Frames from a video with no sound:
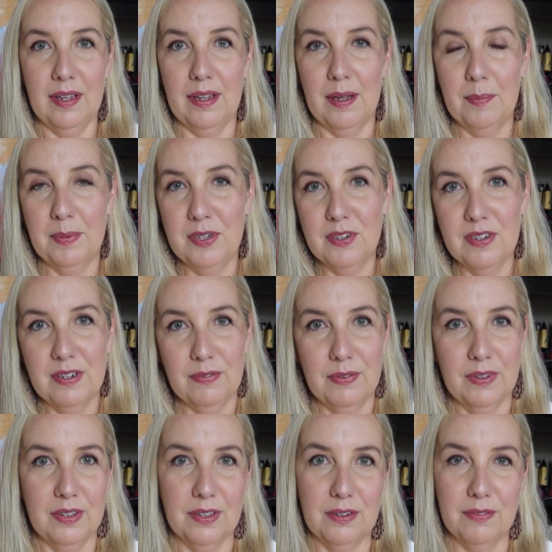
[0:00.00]
a bunch of
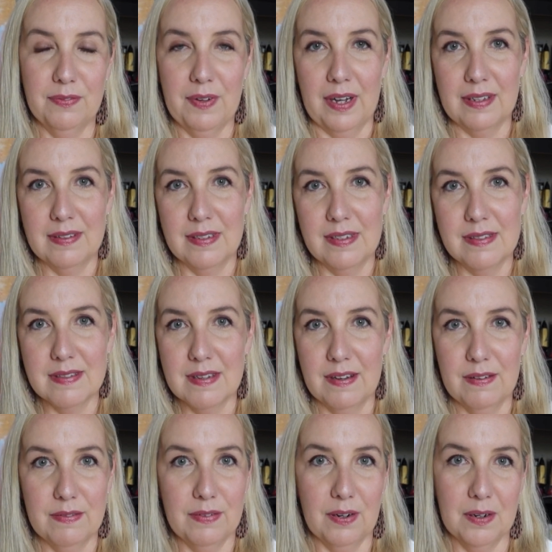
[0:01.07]
different little facets
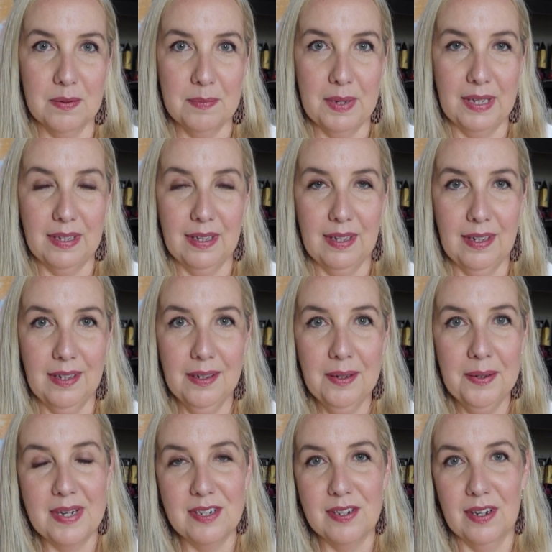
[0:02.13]
of art making.
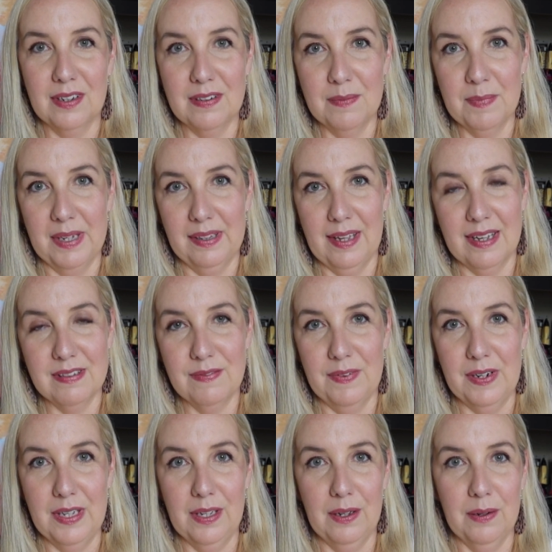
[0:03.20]
I talked in my last
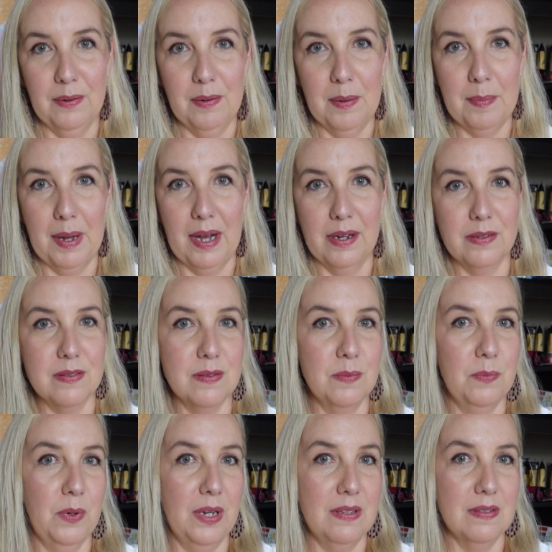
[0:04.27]
video about
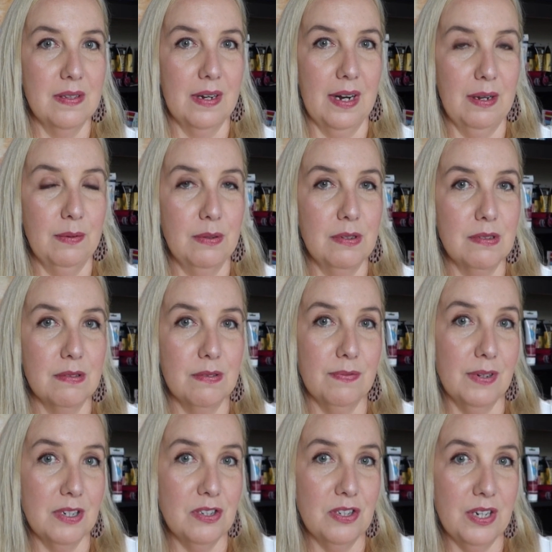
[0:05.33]
some ways that I was
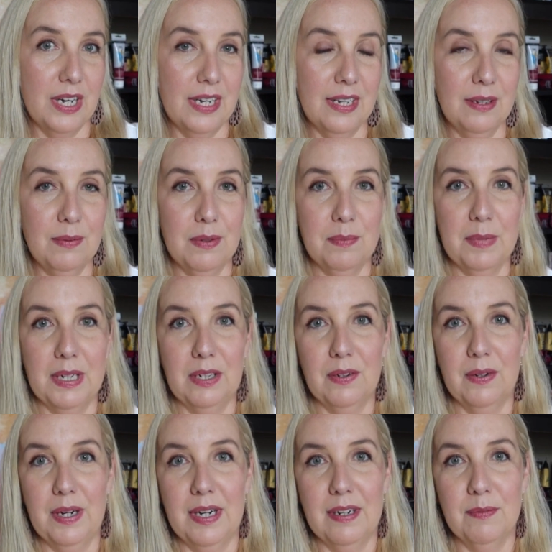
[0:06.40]
frustrated with my
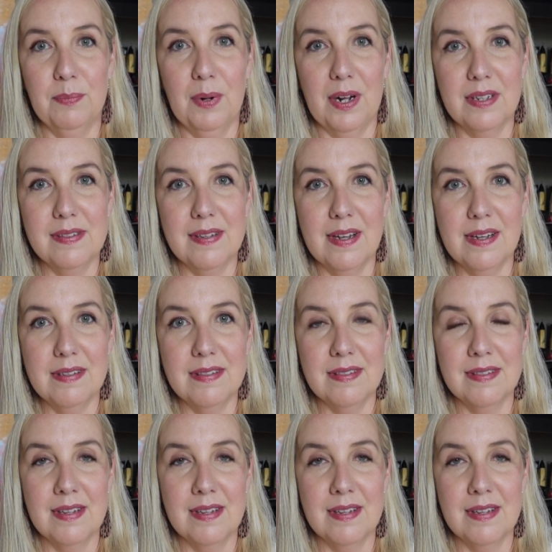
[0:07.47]
creative process,